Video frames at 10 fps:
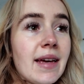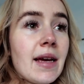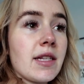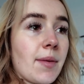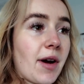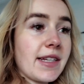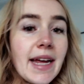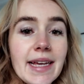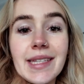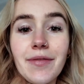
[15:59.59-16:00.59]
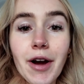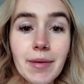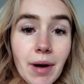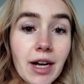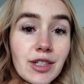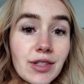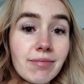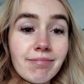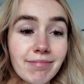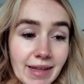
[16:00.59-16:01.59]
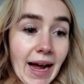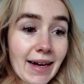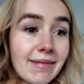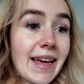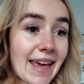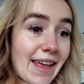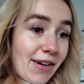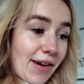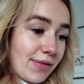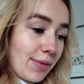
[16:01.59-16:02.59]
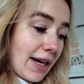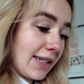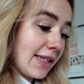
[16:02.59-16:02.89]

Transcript: So my days are very much that, here, there and everywhere.